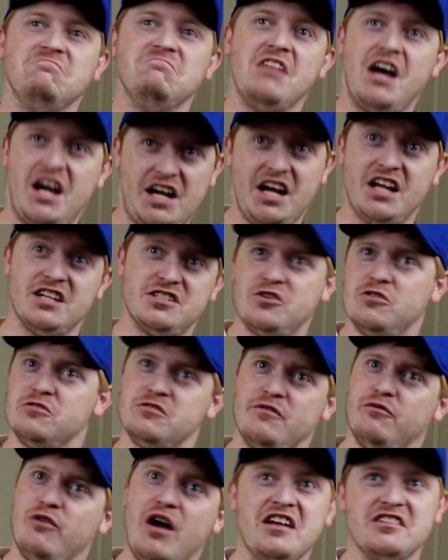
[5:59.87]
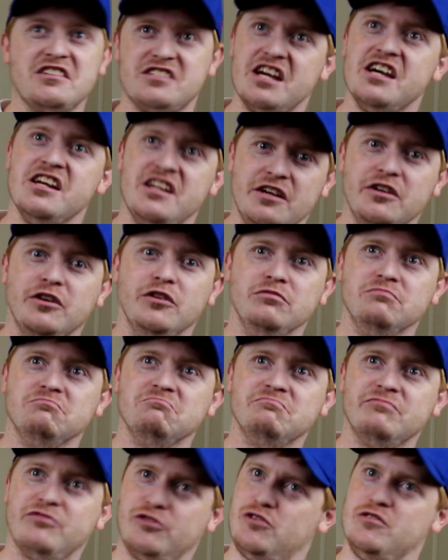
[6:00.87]
I got a jersey of Ryan Tannehill
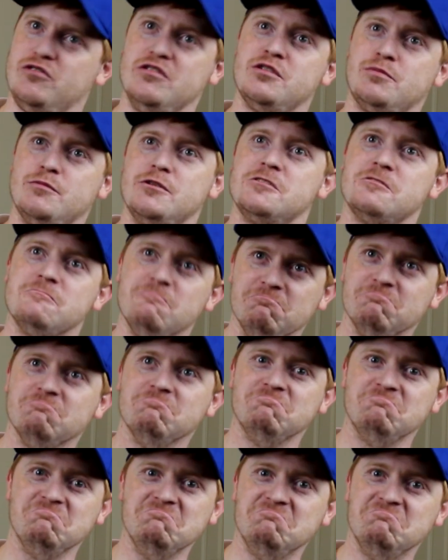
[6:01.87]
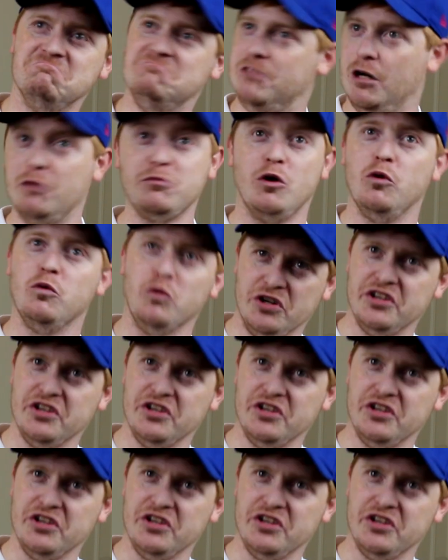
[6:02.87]
for Christmas. And I'm going to wear